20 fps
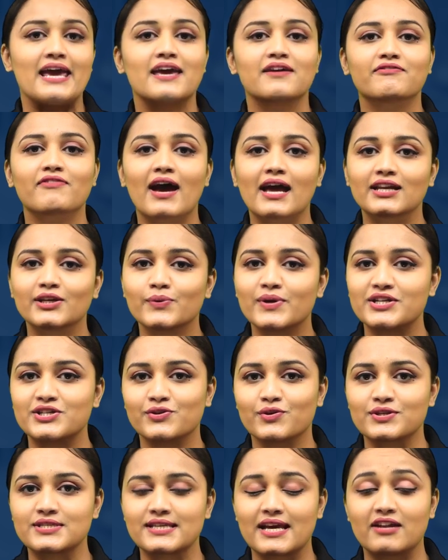Evaluate
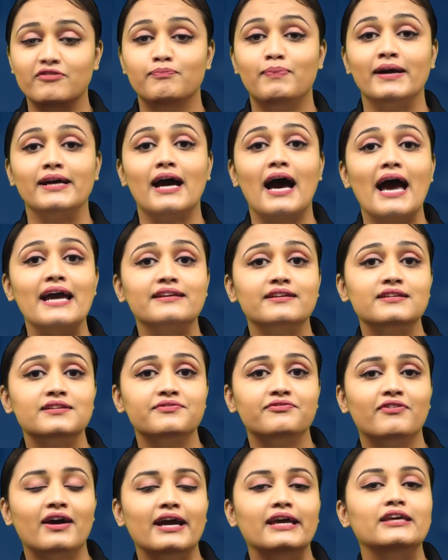yourself by
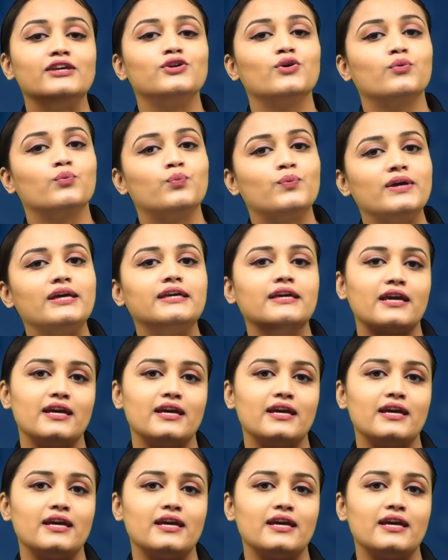identifying your weak